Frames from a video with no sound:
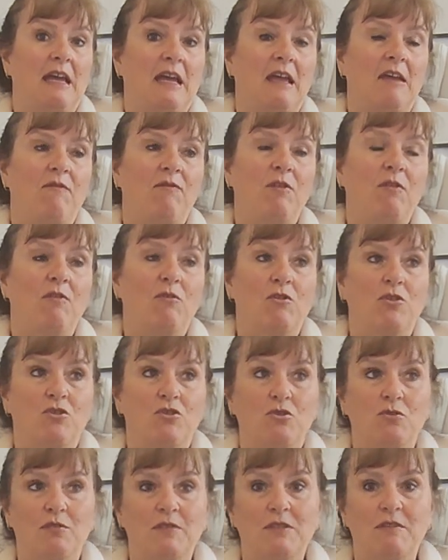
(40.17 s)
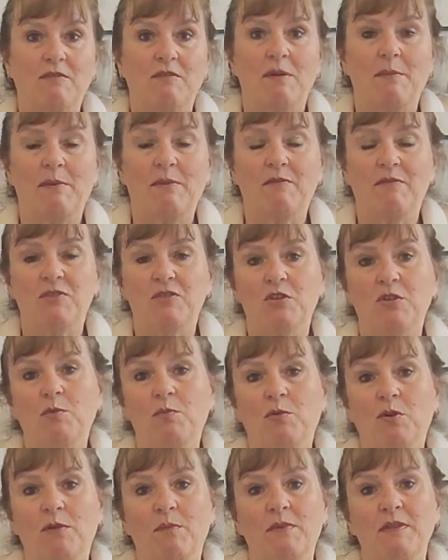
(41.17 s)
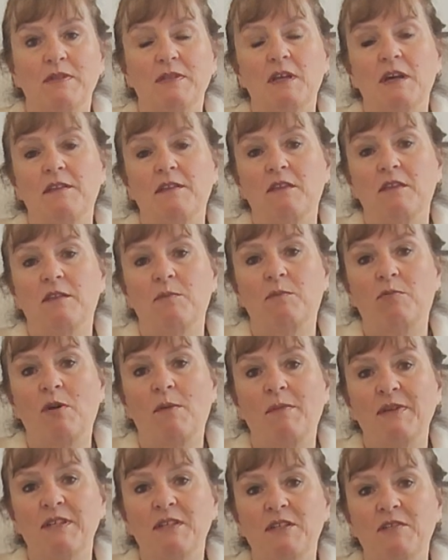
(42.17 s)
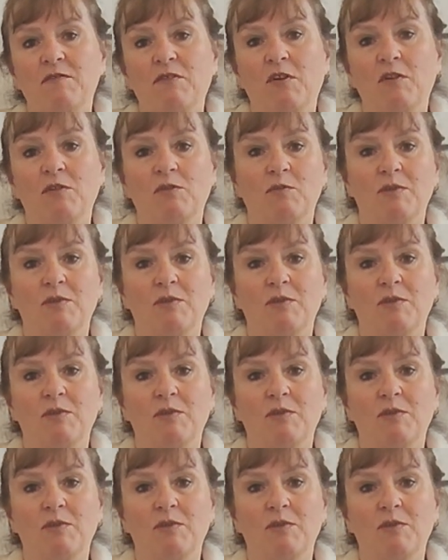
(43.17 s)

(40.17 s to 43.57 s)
If you've got a choice of coming for two appointments, either the Promesse de Vente,